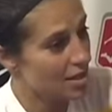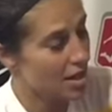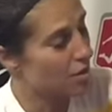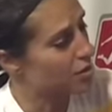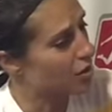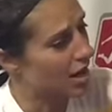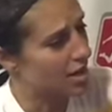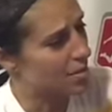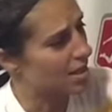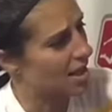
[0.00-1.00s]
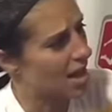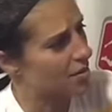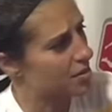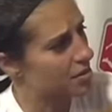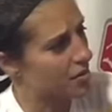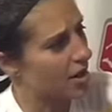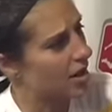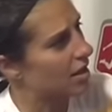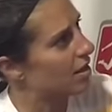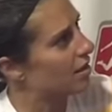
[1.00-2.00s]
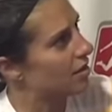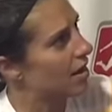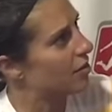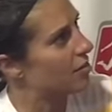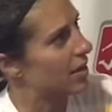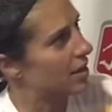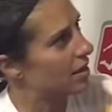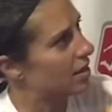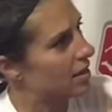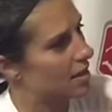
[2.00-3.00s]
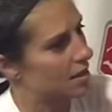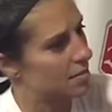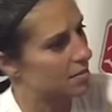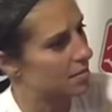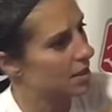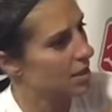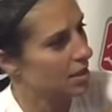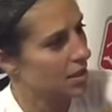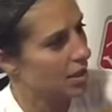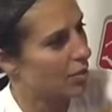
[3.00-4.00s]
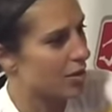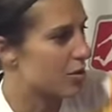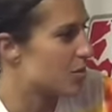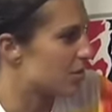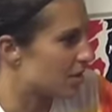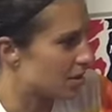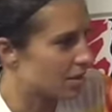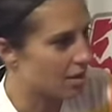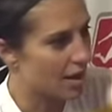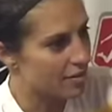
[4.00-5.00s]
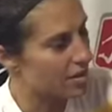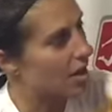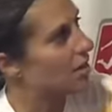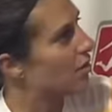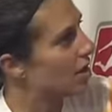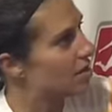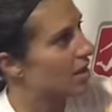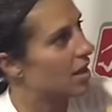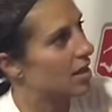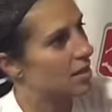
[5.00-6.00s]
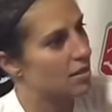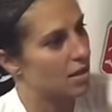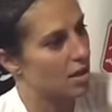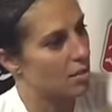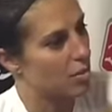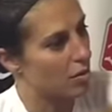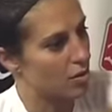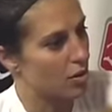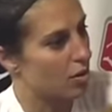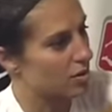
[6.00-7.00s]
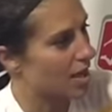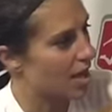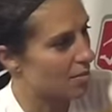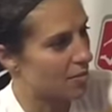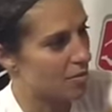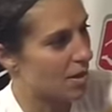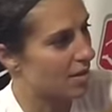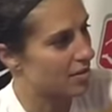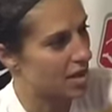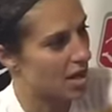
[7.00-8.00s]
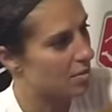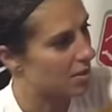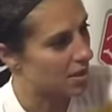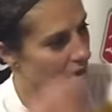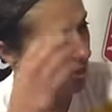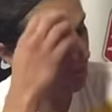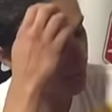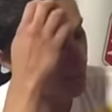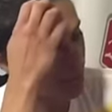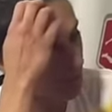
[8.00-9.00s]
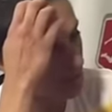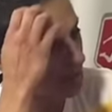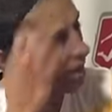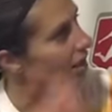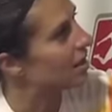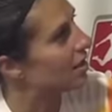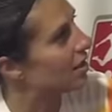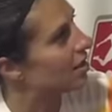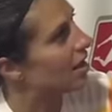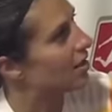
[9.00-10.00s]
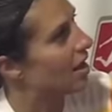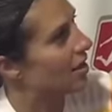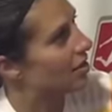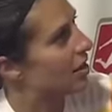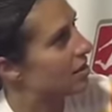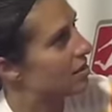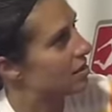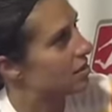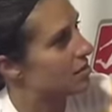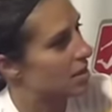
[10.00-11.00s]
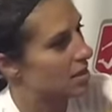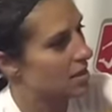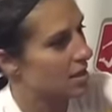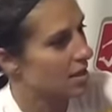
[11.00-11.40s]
Yeah, it was great. I mean, Kay was threatening everybody, whether she was on the left side, right side. Both her goals came from the left side, but you know, her speed and athleticism and